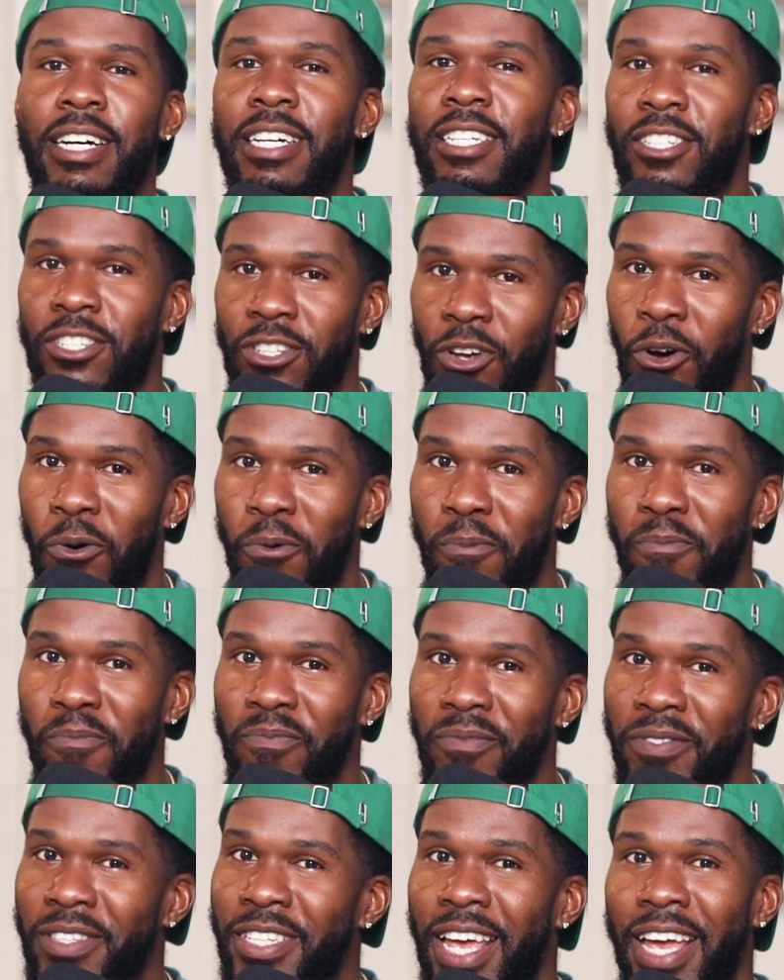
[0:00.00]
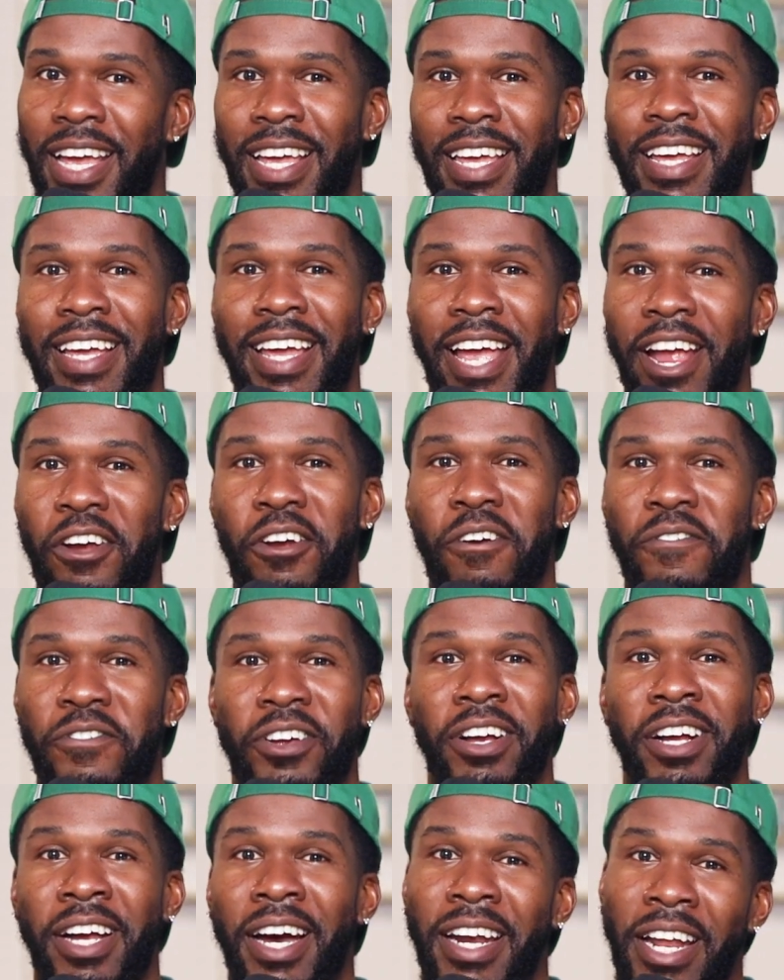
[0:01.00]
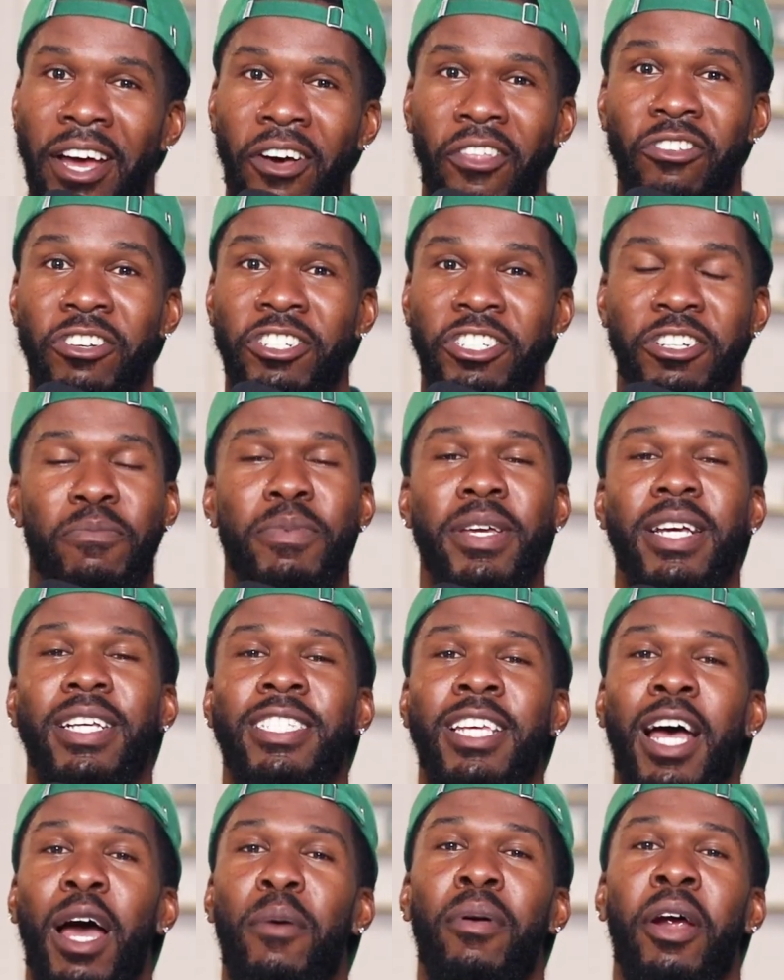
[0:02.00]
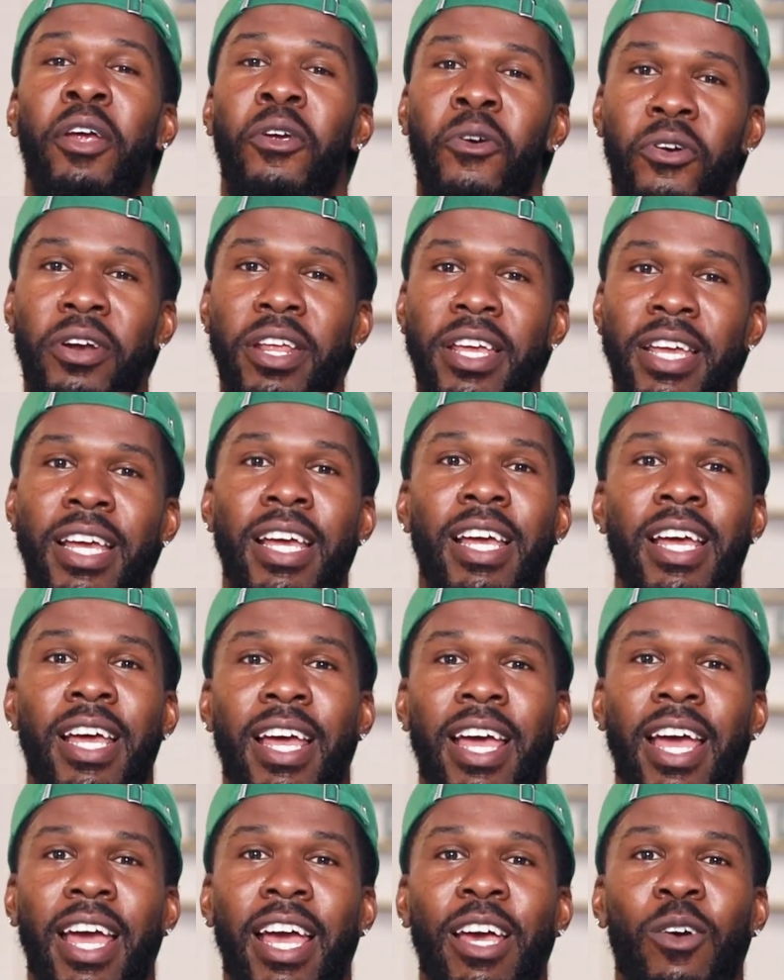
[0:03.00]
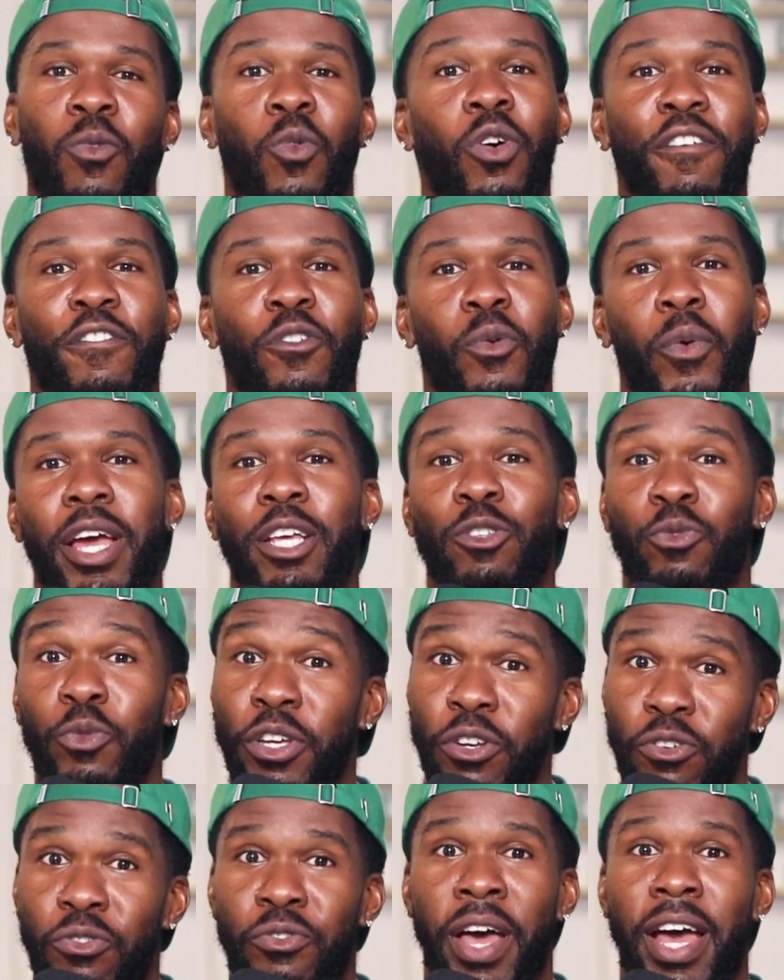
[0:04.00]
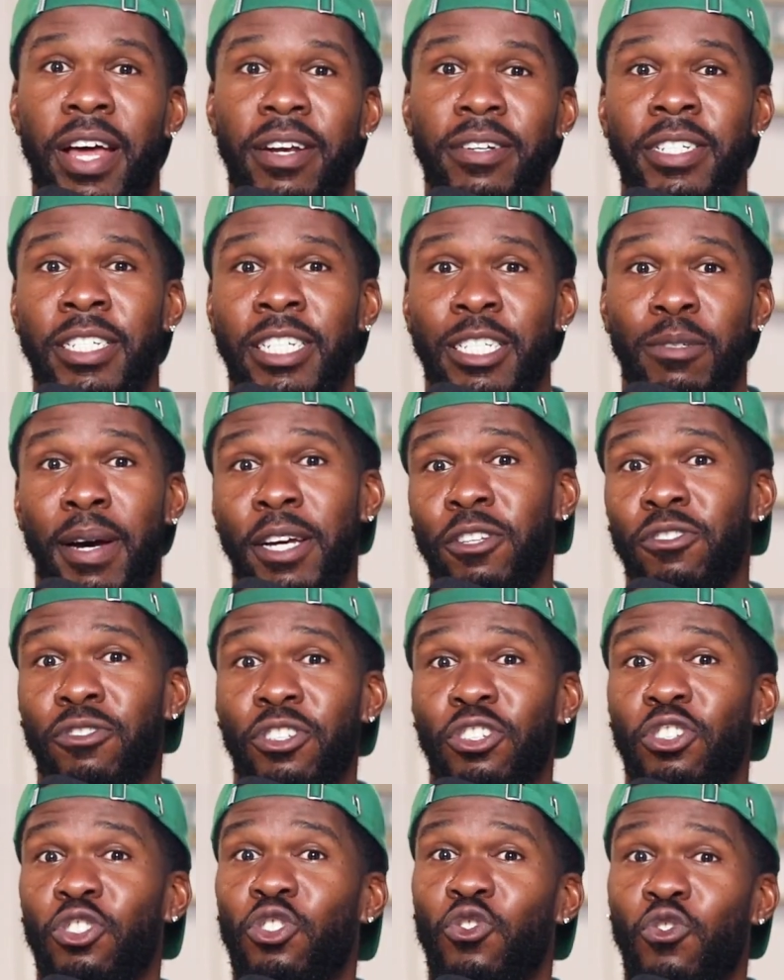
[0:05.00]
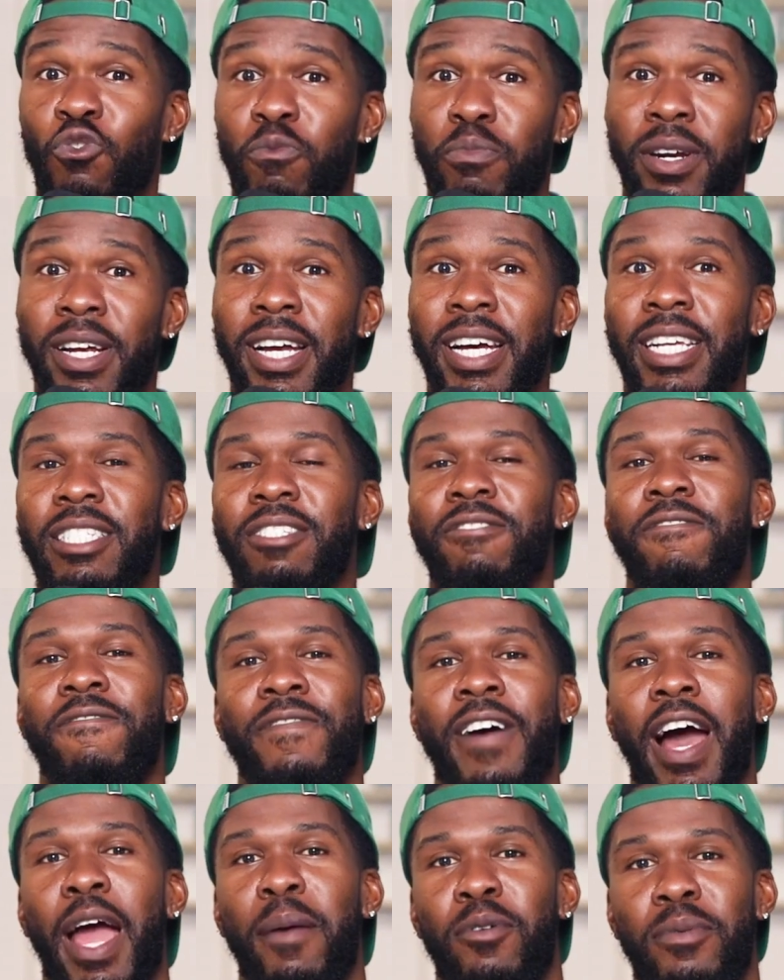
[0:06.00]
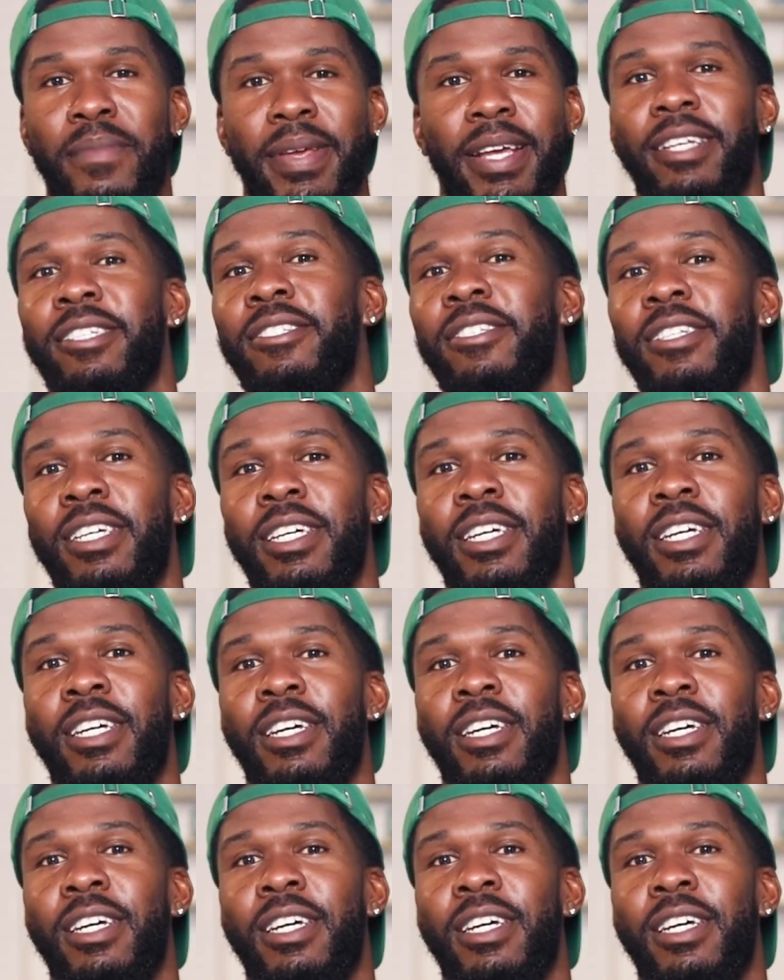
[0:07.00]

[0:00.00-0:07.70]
So, taking care of your gut health should be a top priority, and one of the ways we do that is by using SuperGut's Fiber Mix.